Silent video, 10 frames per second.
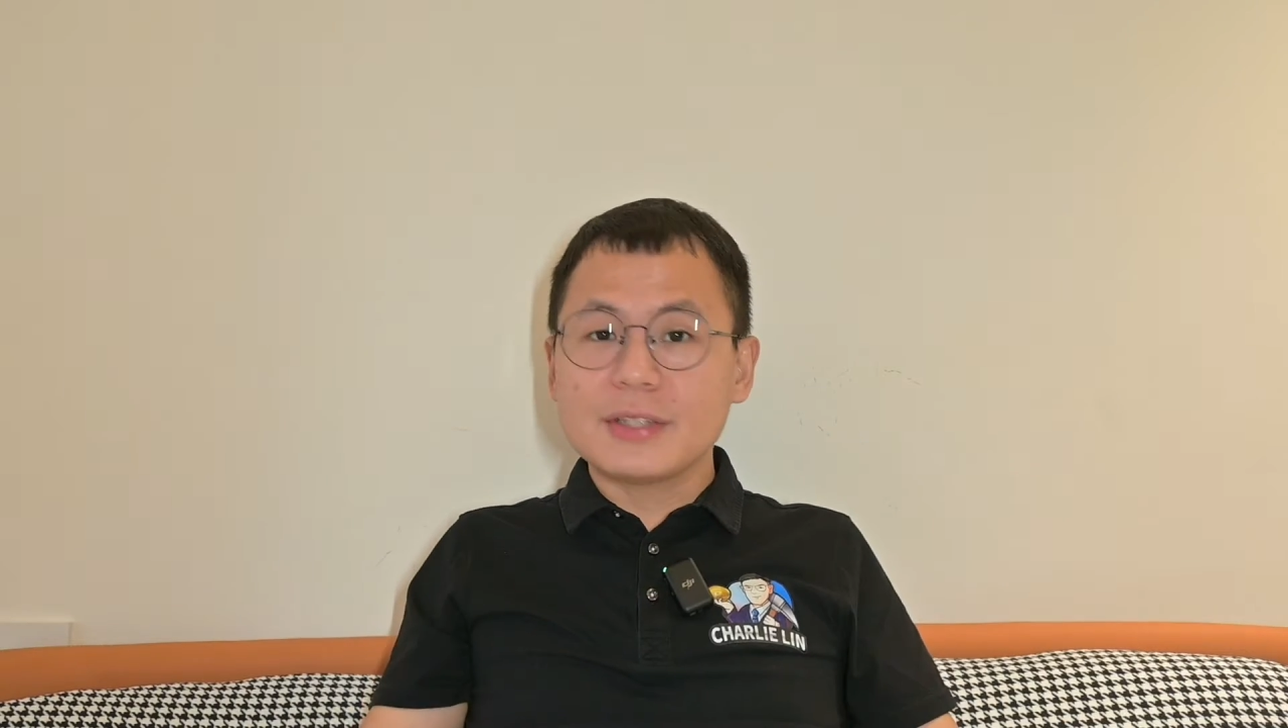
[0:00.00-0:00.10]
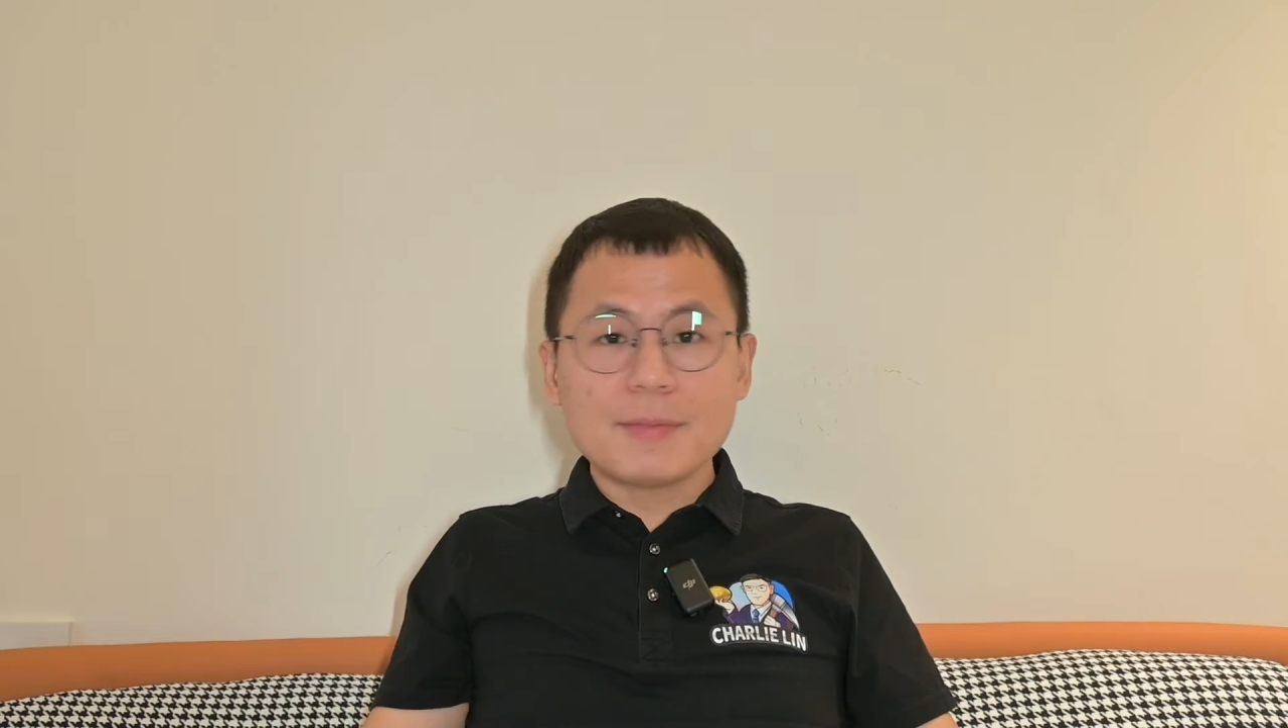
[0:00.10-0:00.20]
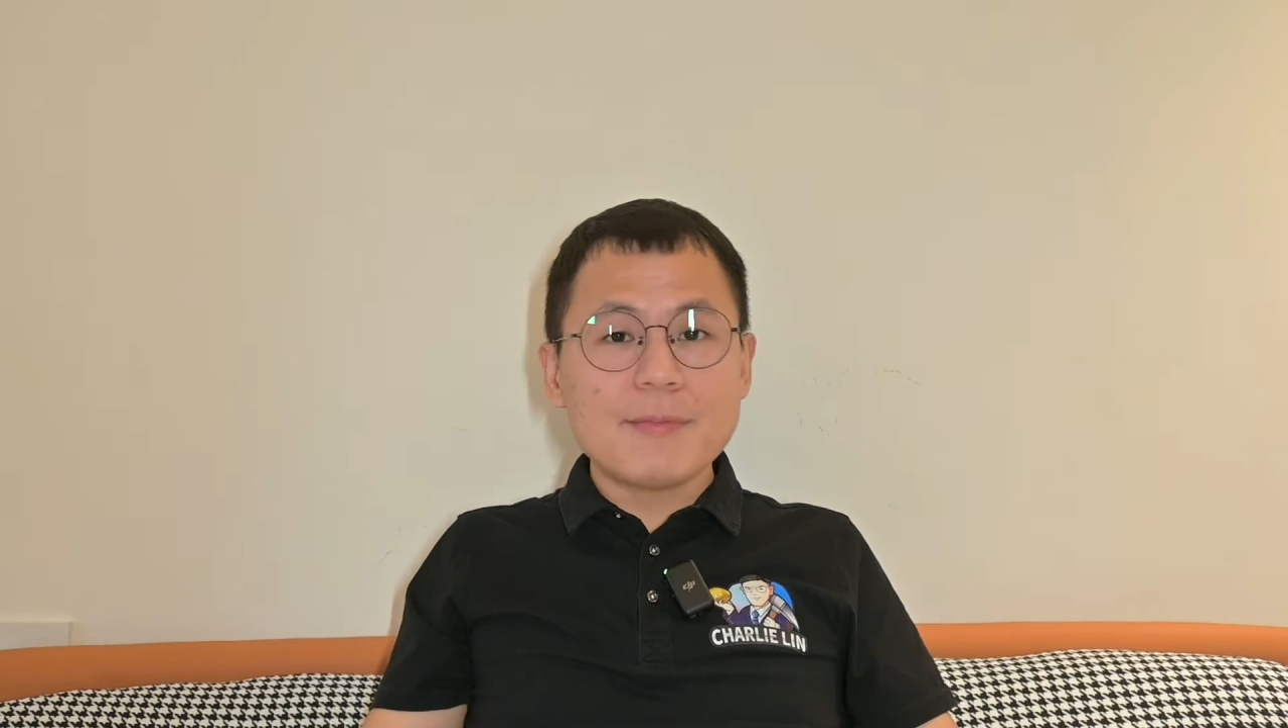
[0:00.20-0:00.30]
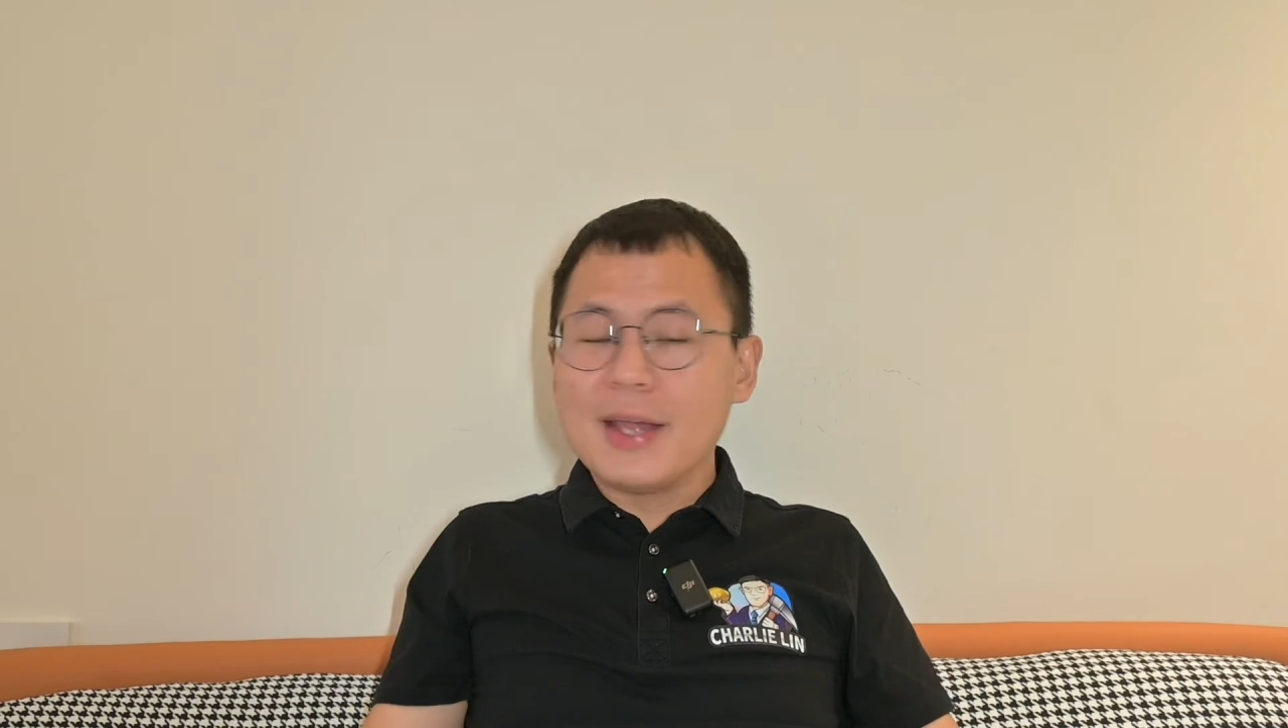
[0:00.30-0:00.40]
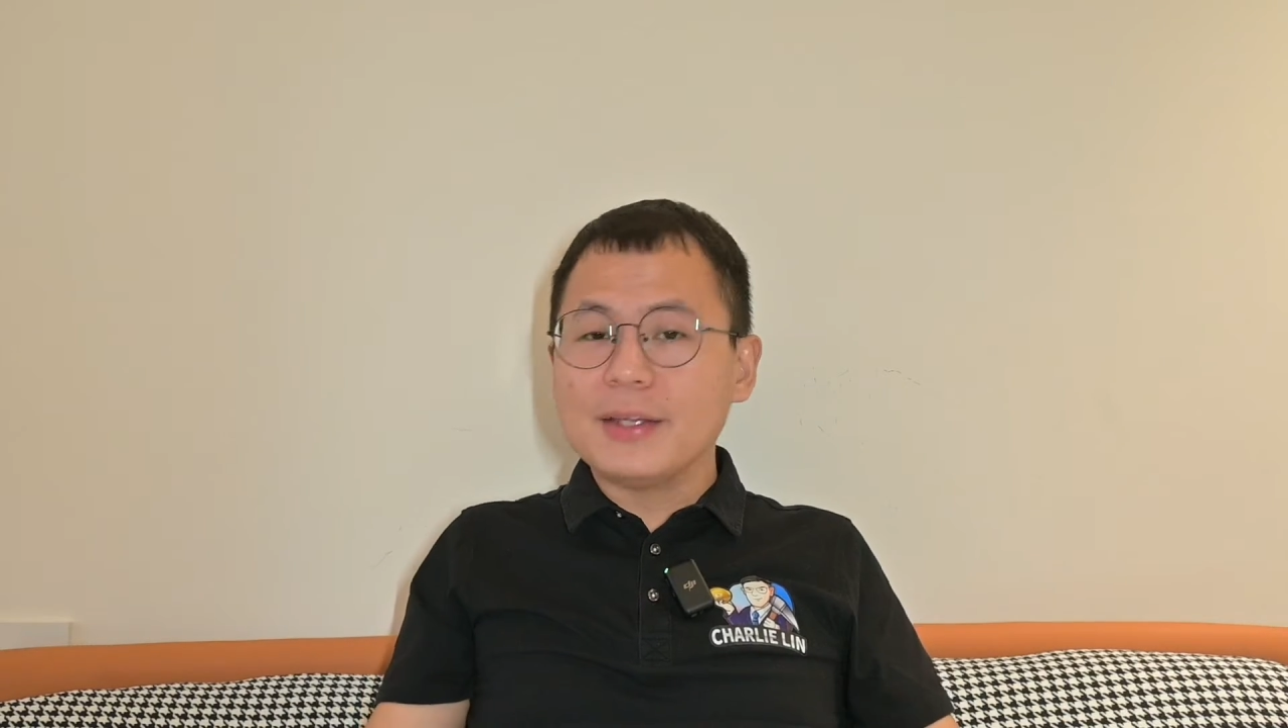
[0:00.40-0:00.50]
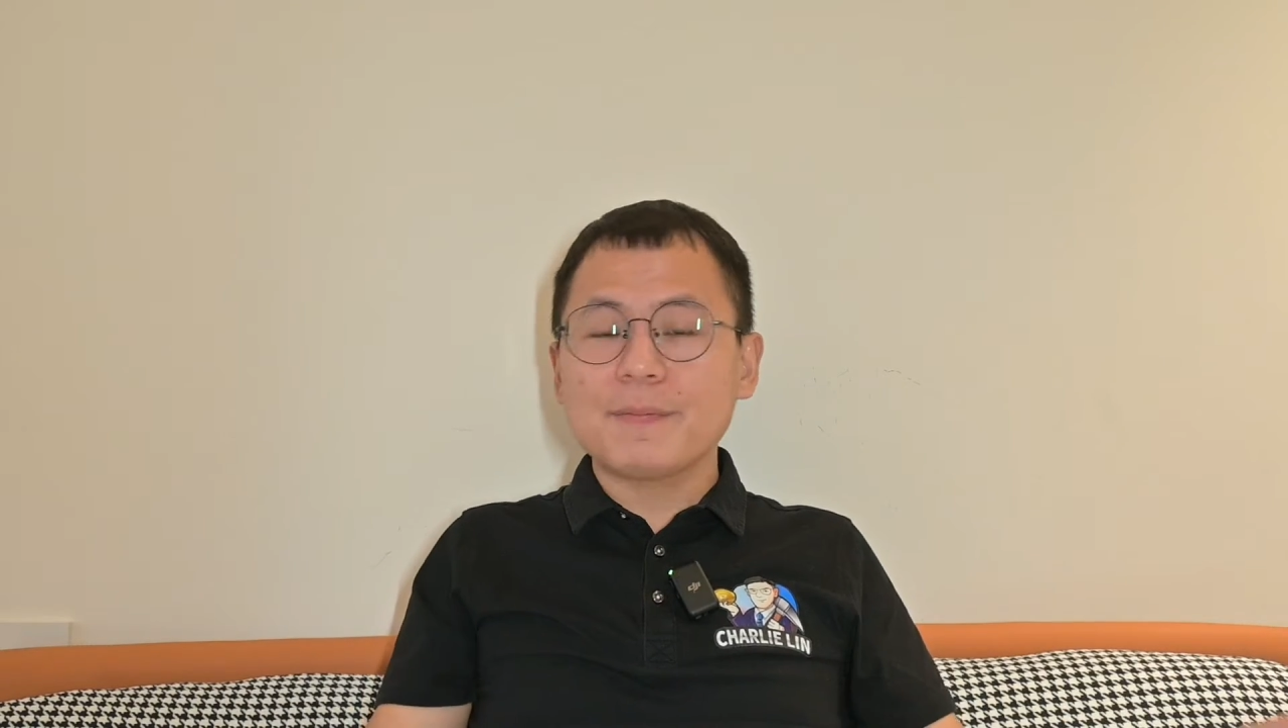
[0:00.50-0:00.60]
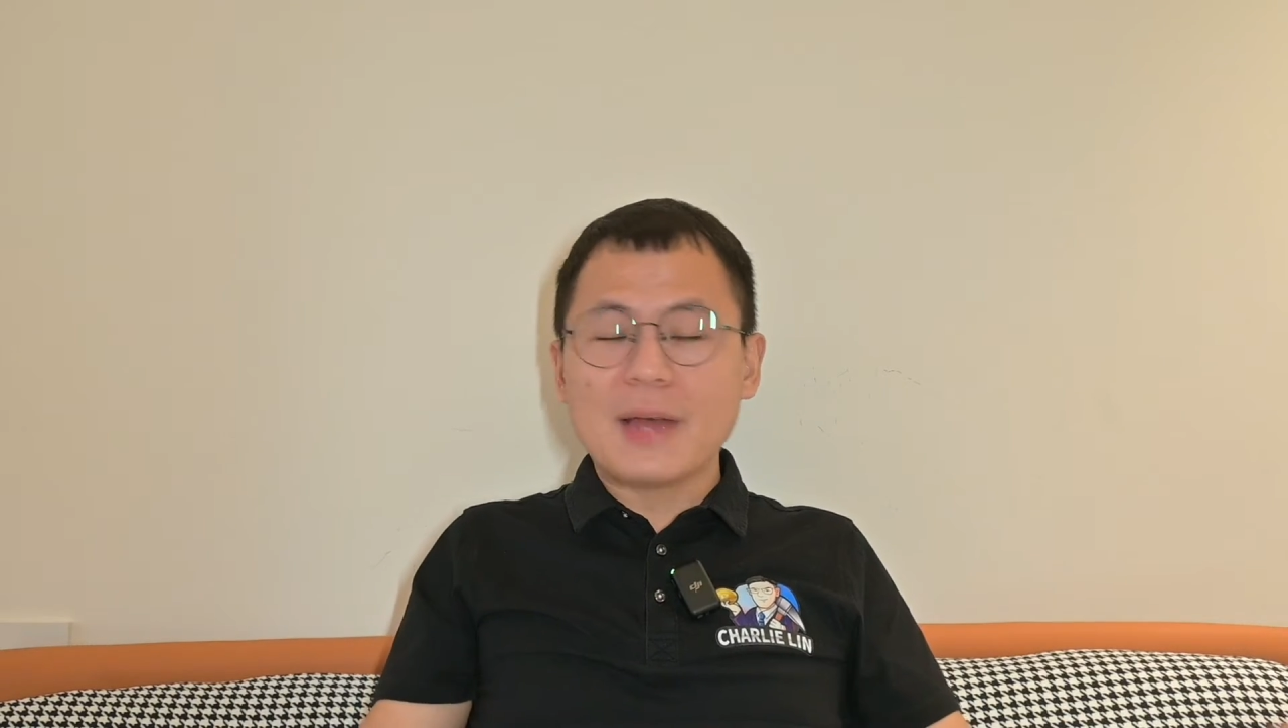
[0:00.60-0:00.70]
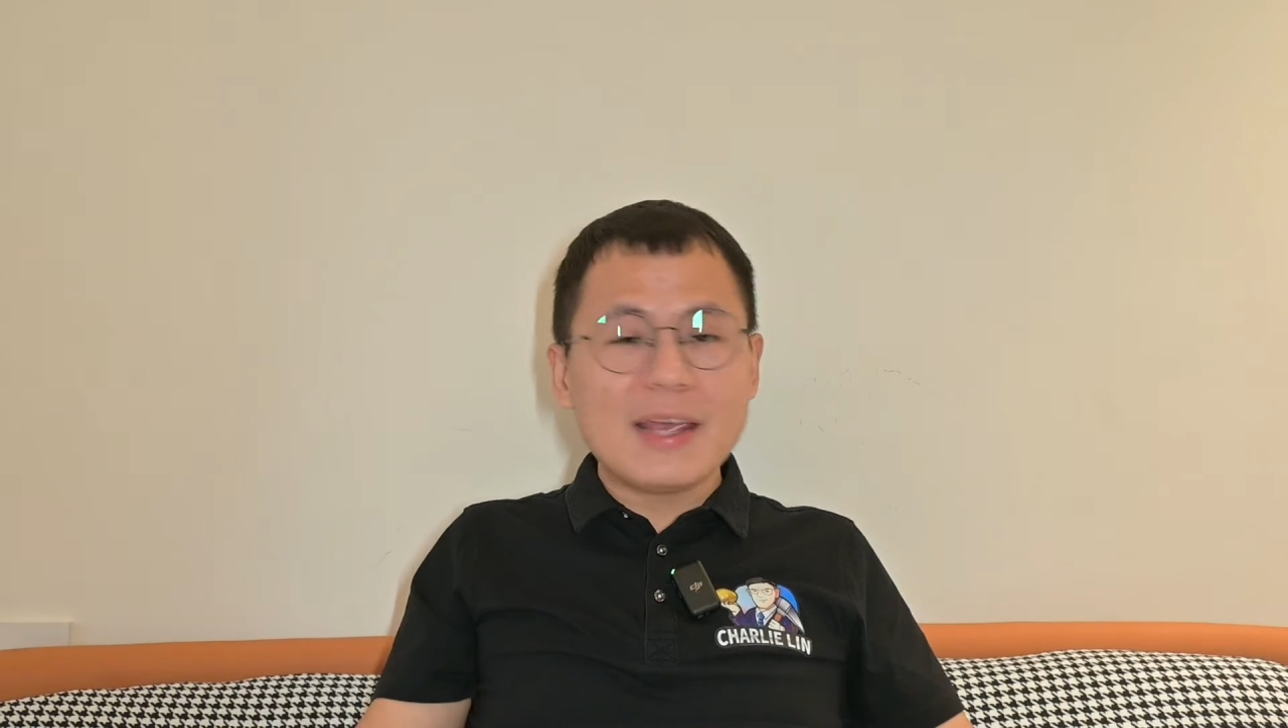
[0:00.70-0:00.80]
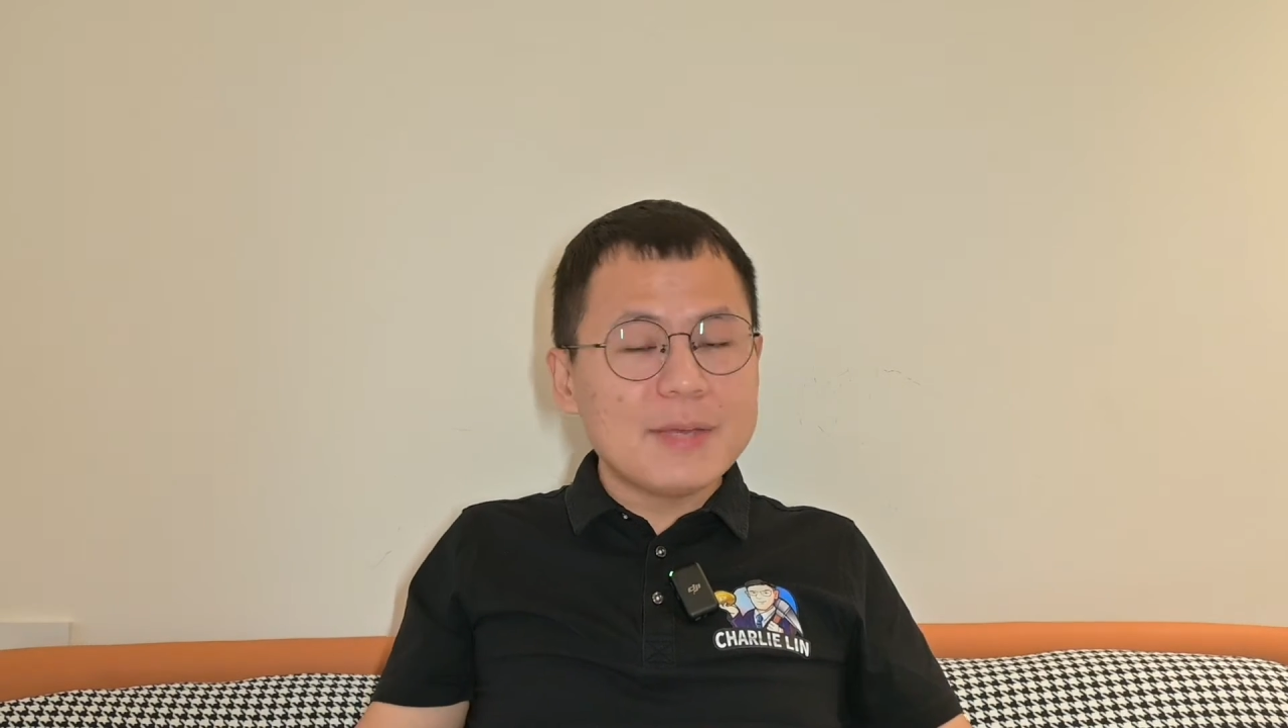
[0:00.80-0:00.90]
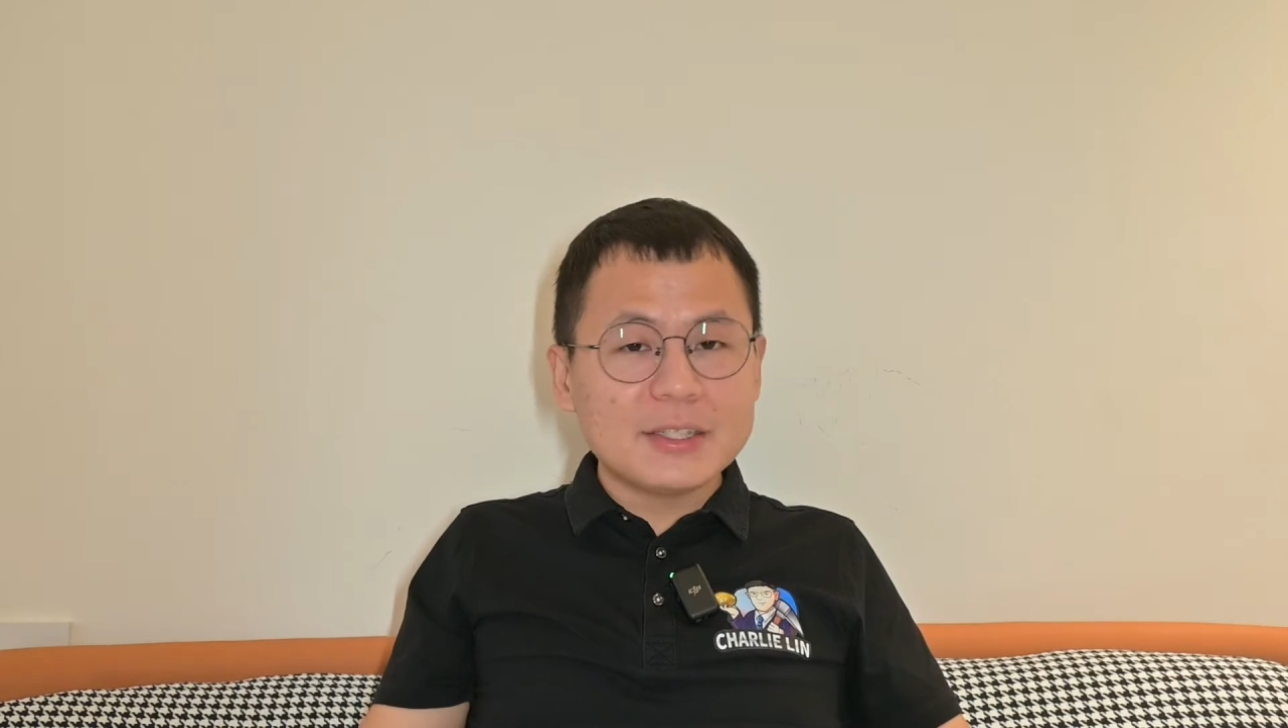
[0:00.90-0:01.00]
demanding
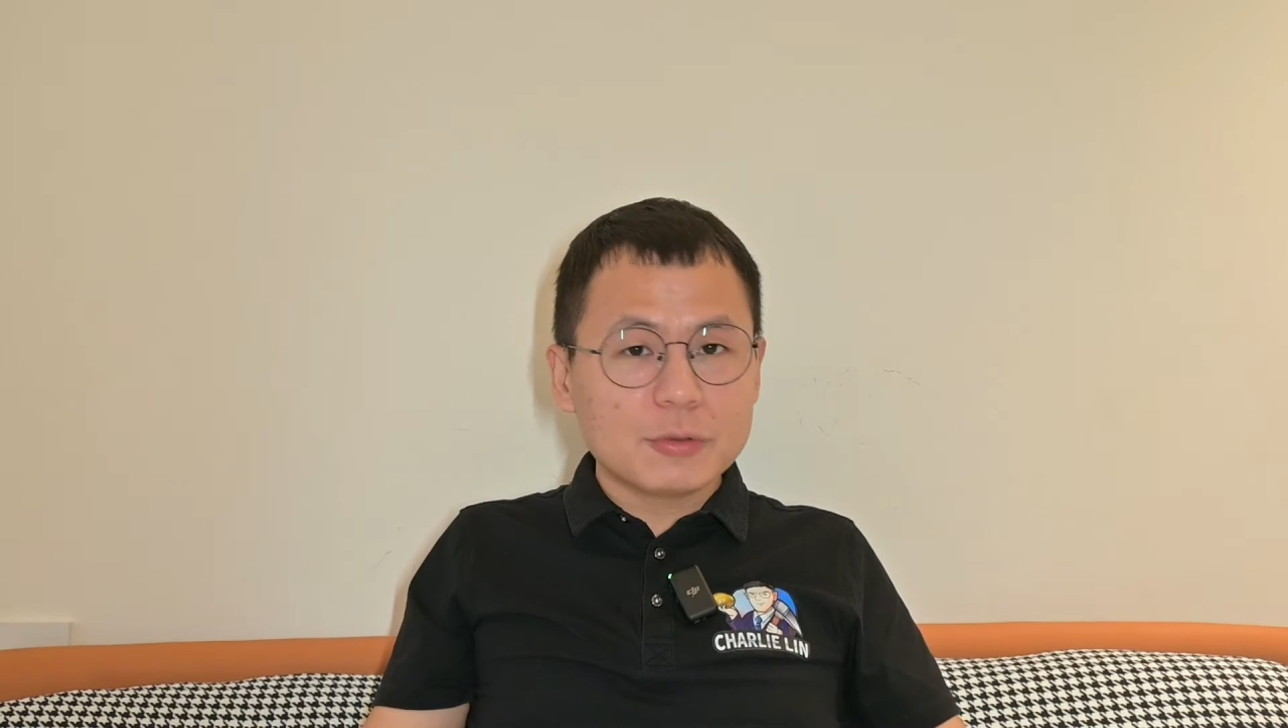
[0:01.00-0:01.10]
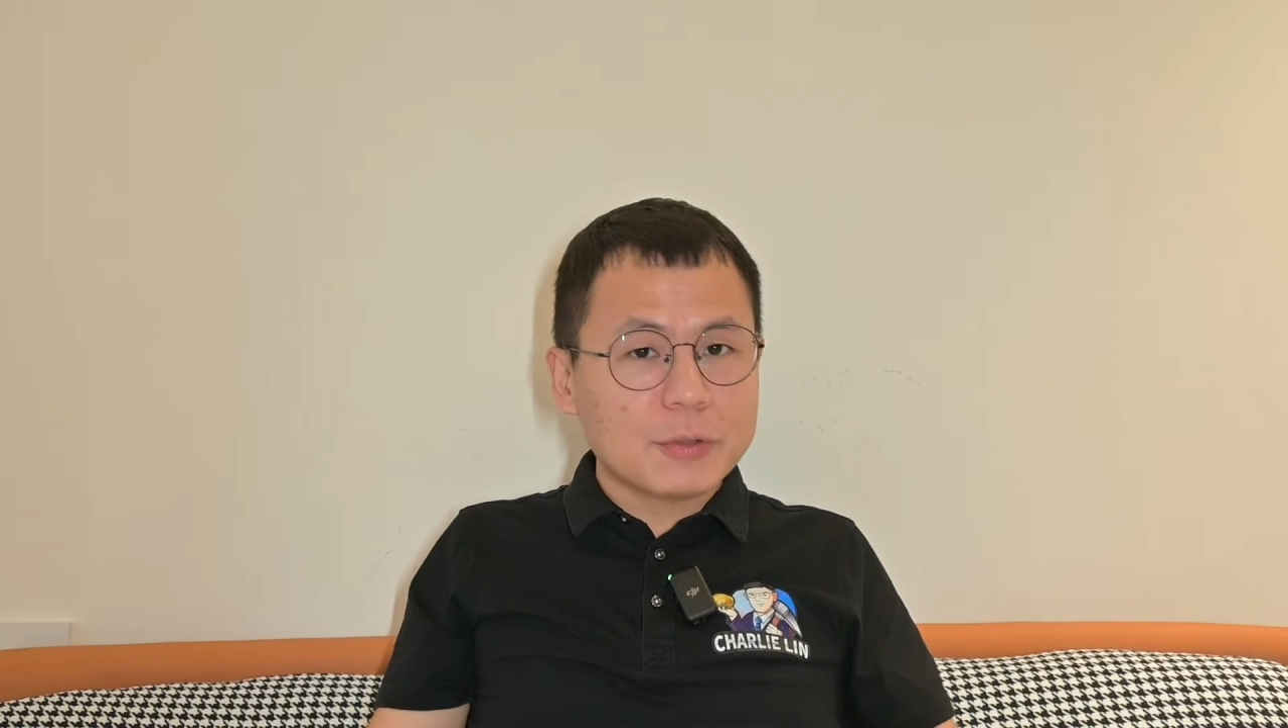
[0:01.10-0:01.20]
payment